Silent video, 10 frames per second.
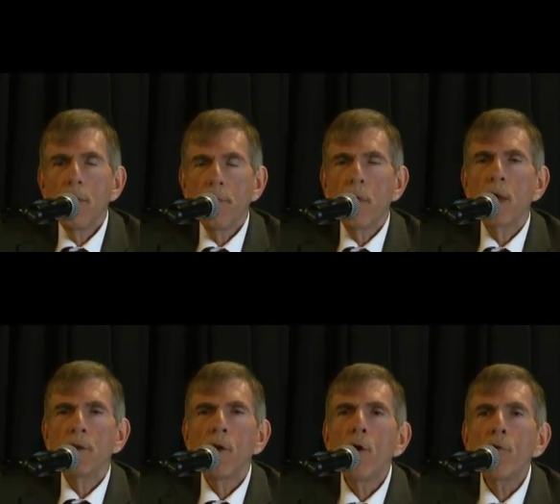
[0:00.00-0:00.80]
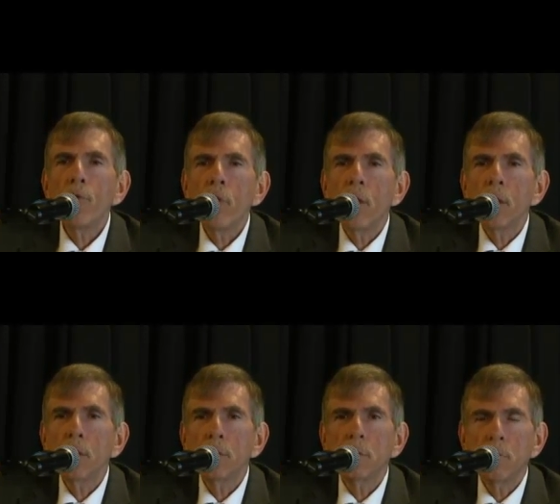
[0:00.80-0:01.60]
They know
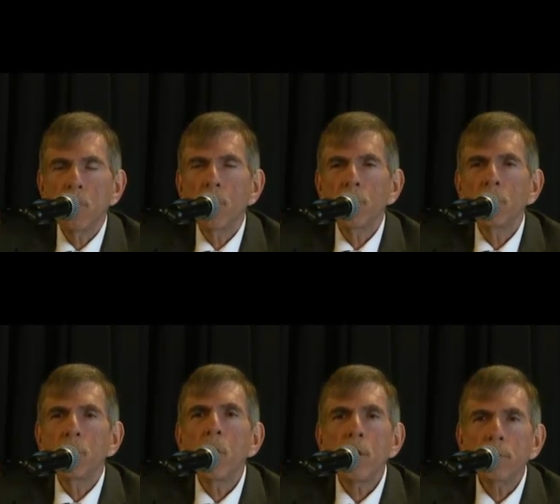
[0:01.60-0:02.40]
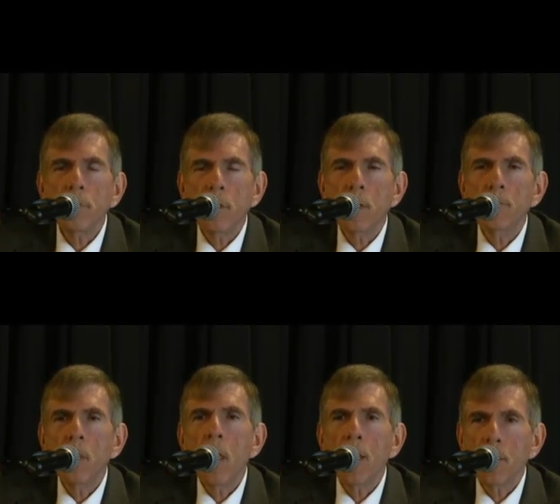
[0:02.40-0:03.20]
things, I mean, when you talk to them,
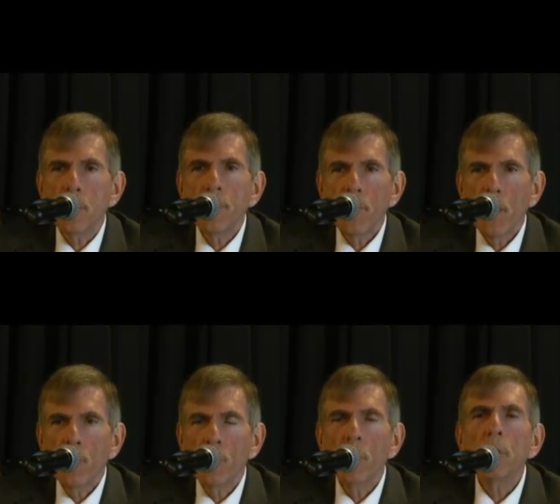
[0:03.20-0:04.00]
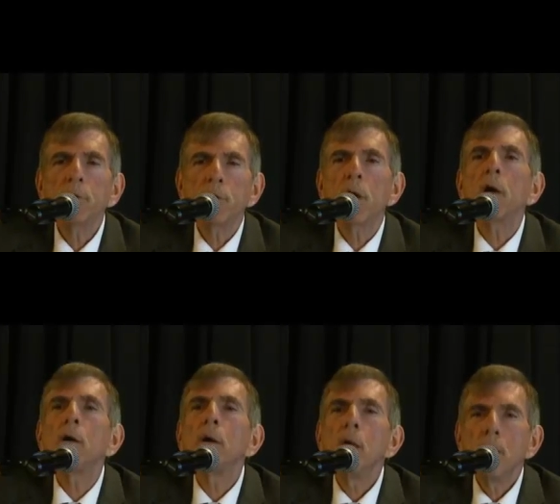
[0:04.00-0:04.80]
like a
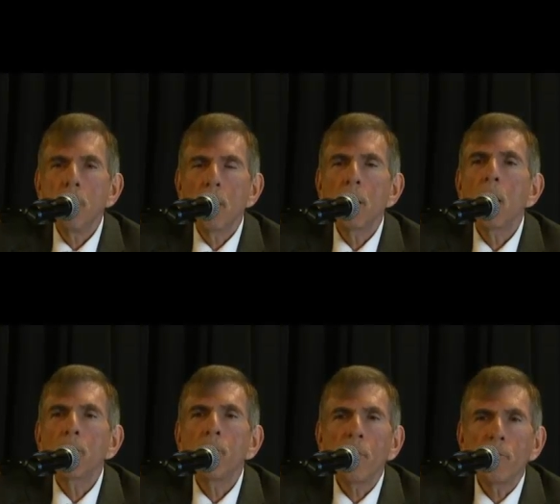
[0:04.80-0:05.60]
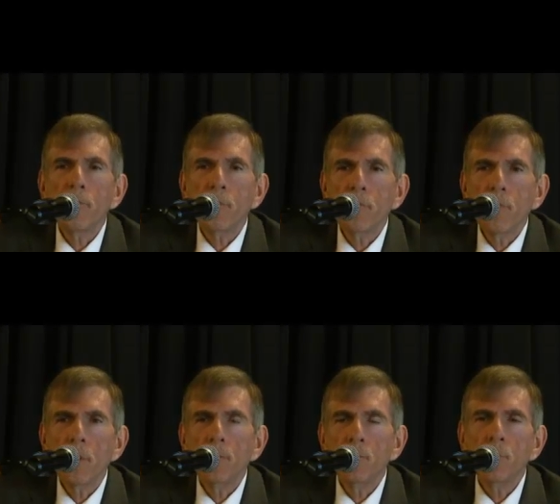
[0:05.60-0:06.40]
wheelchair may not fit through
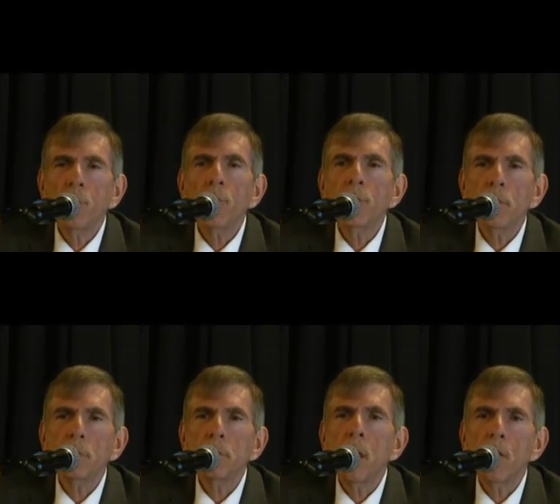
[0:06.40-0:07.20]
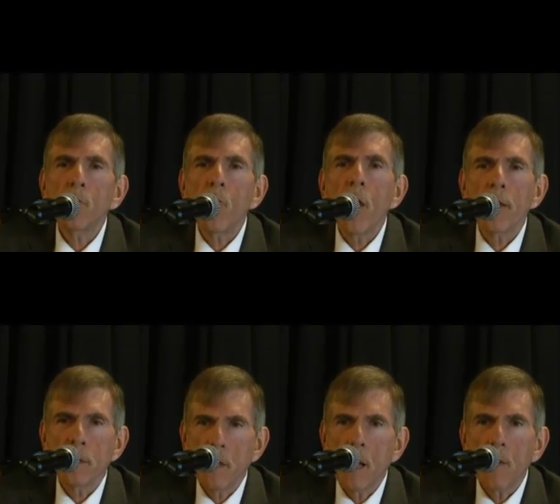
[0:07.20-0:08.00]
a door that's not wide
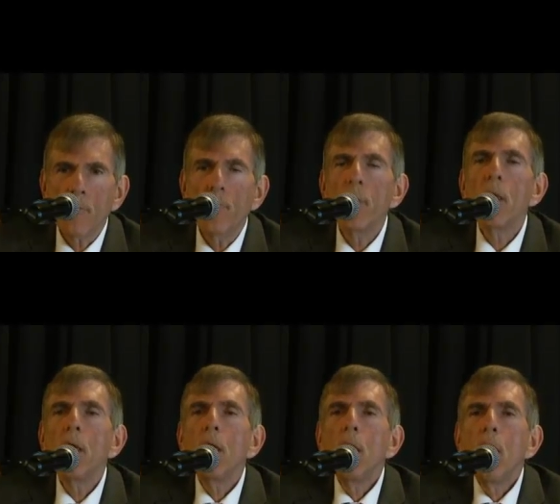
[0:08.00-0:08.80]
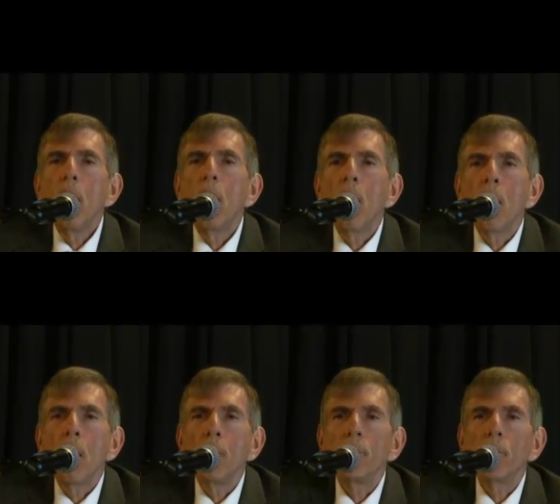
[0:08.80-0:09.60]
enough,
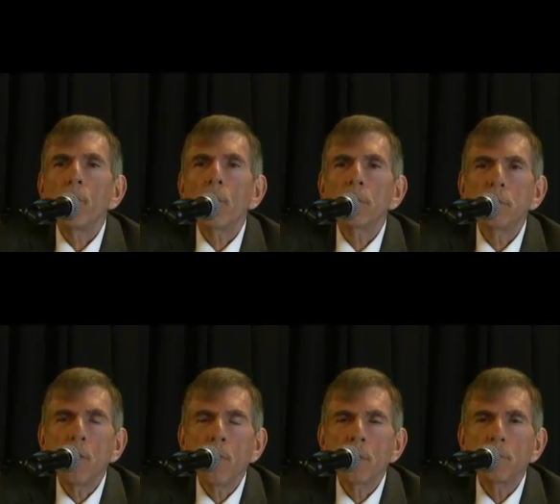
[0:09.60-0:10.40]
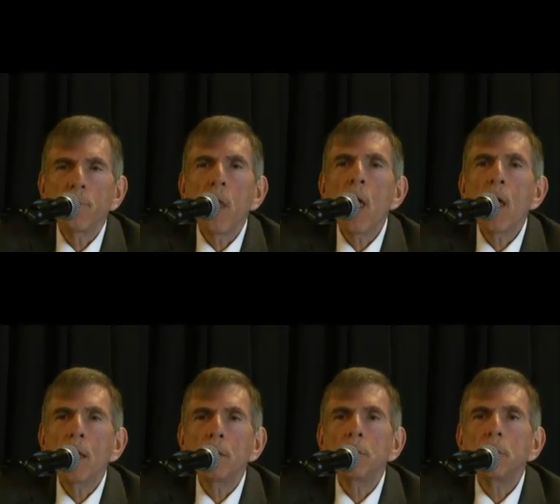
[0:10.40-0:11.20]
or if someone's
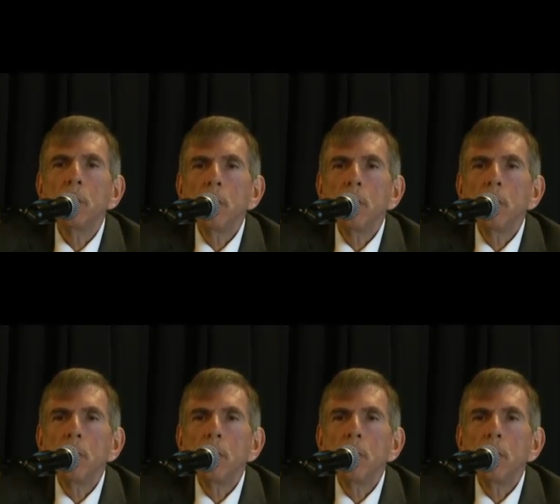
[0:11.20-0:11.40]
blind,